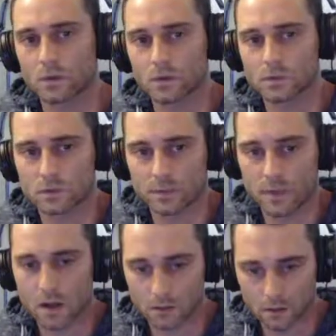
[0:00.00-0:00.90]
So I'm
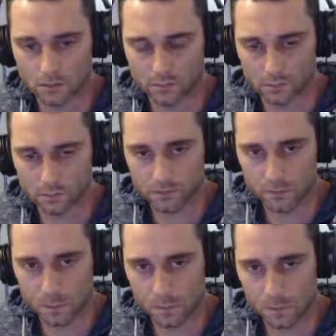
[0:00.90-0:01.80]
not going to auto fold.
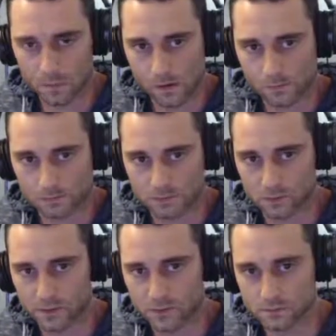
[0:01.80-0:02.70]
I'm going
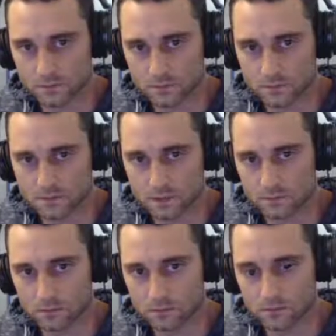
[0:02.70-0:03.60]
to wait till this goes down a
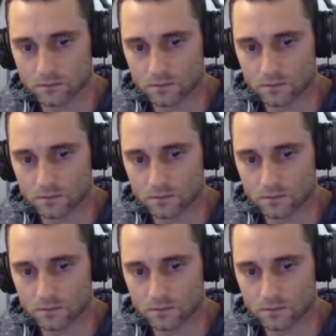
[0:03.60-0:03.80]
little bit.